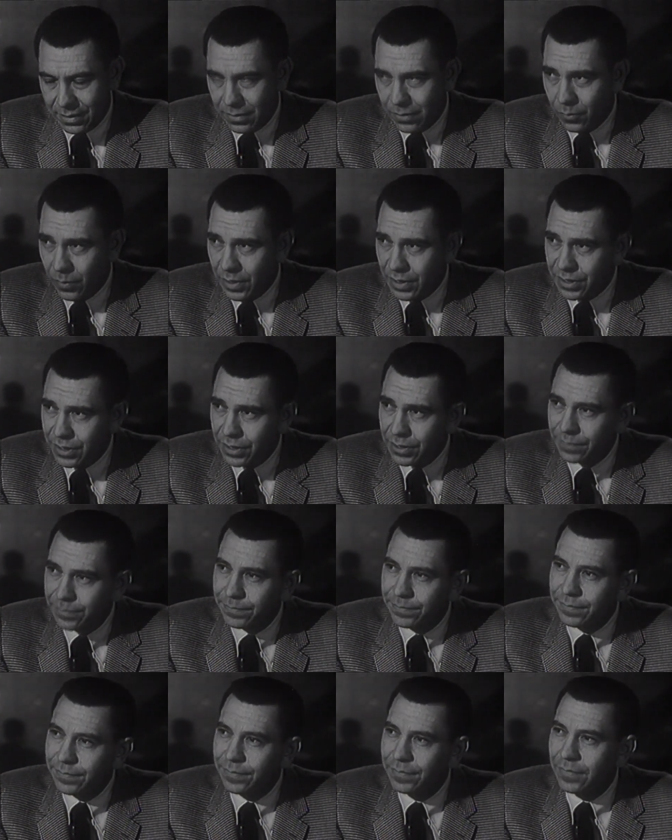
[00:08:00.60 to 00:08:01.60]
Well, sir,
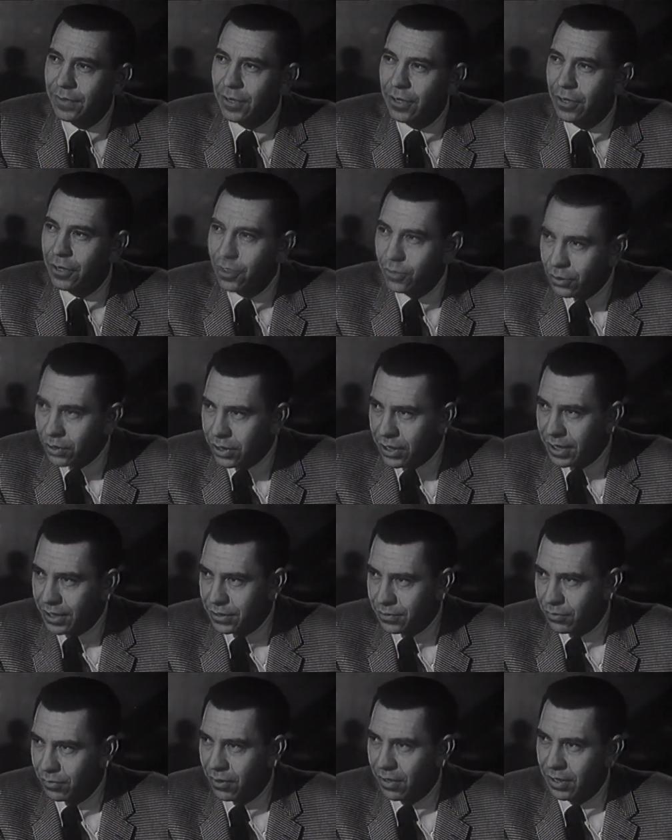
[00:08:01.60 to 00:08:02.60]
there are two
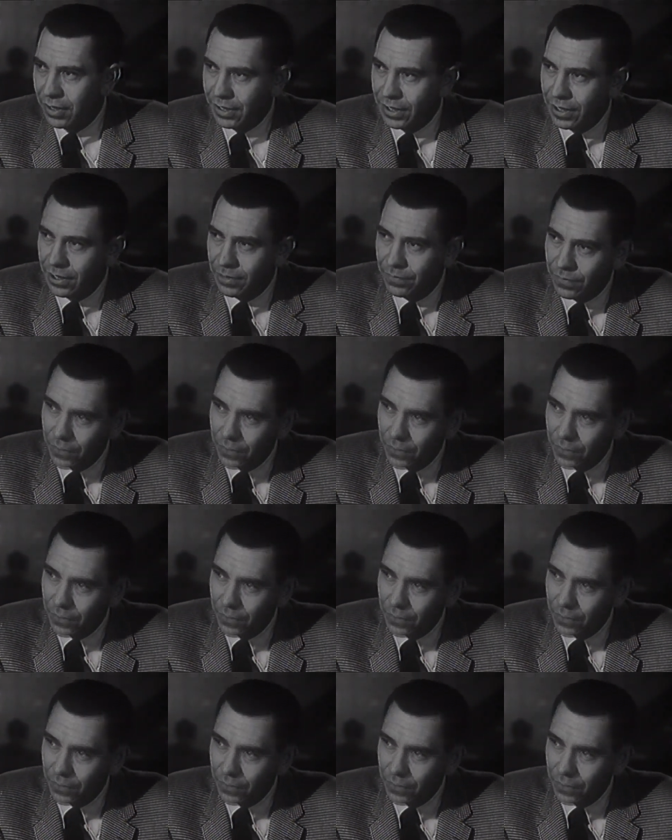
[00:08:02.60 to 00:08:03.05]
things wrong here.